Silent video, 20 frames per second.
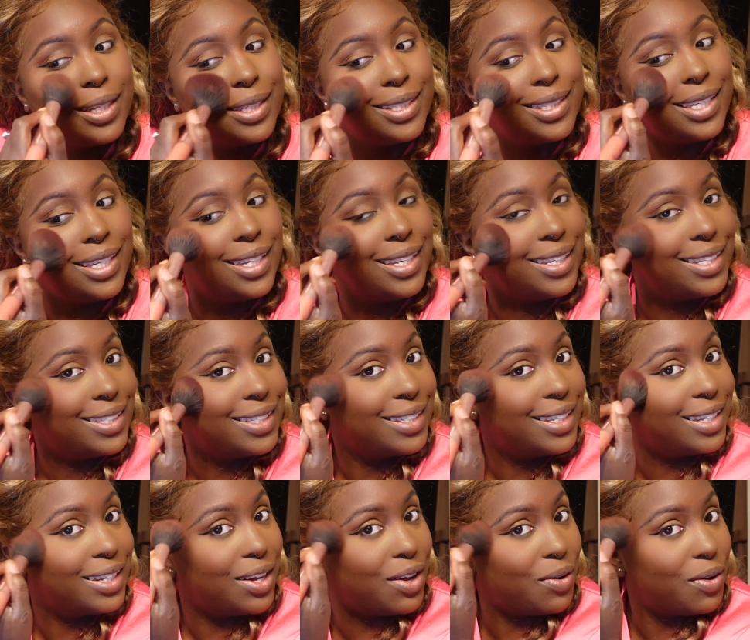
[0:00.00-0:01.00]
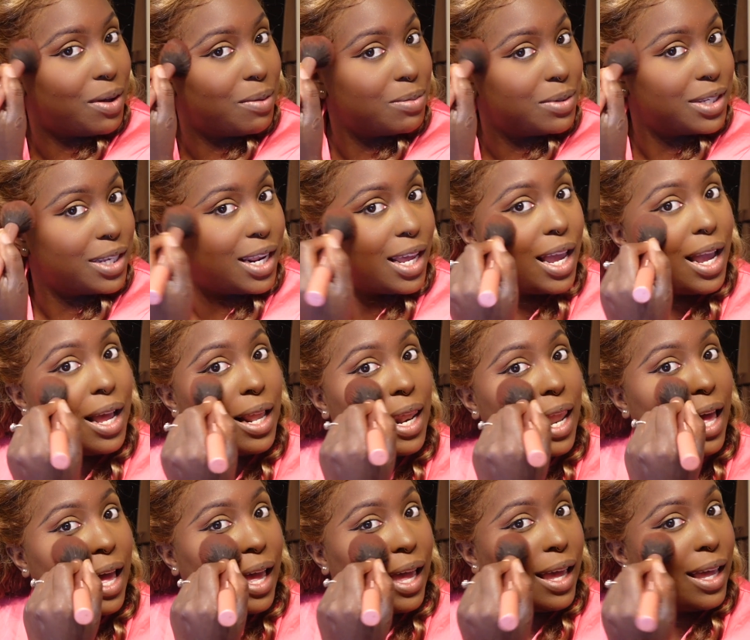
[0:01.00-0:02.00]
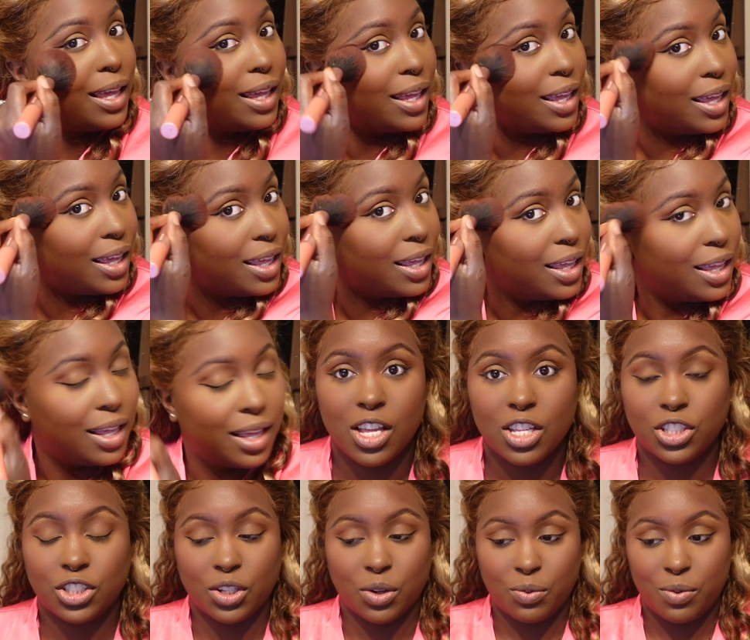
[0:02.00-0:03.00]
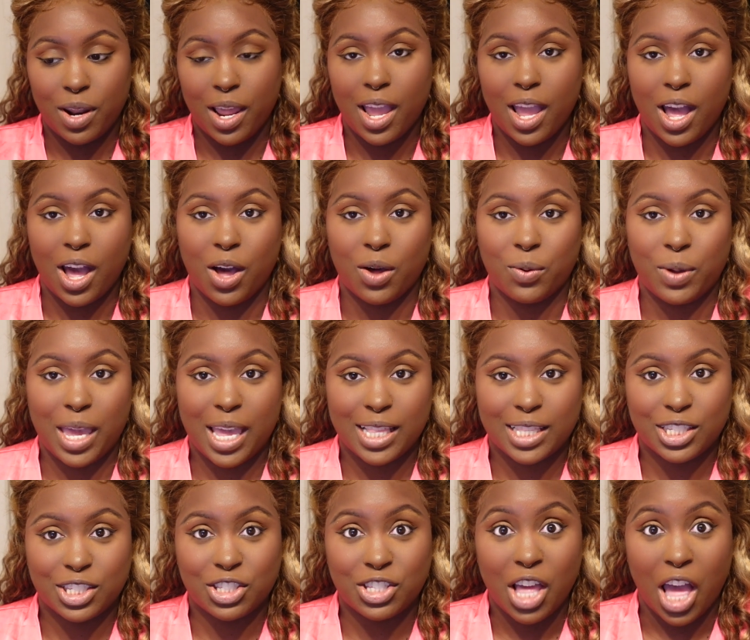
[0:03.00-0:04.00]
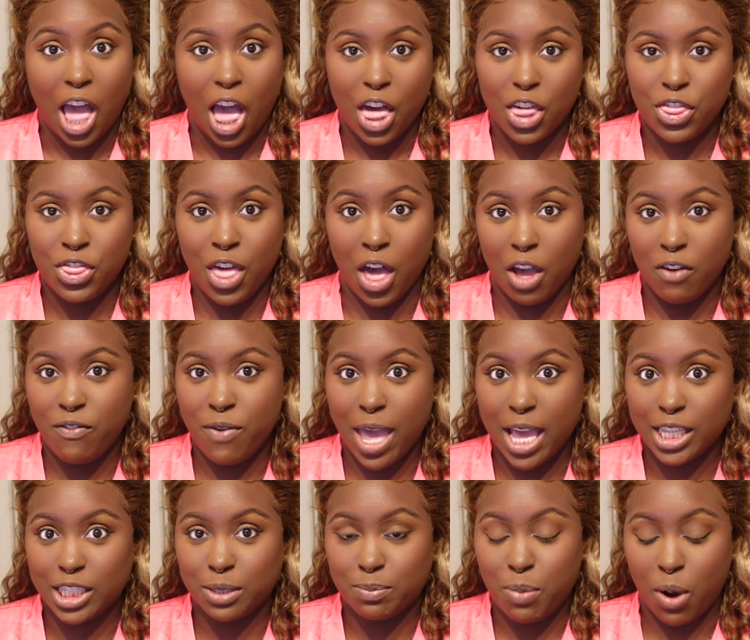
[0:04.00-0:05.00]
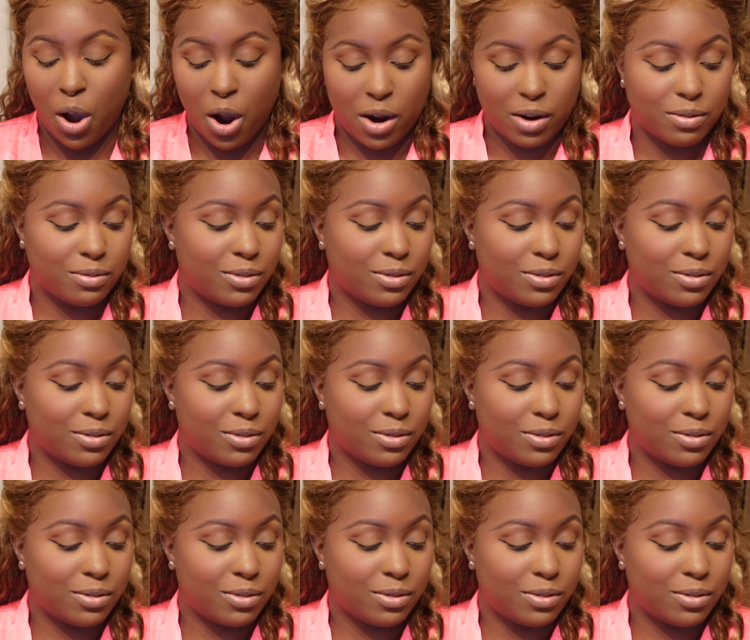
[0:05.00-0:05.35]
Cheeks and go up to the hairline. So now it's the best part.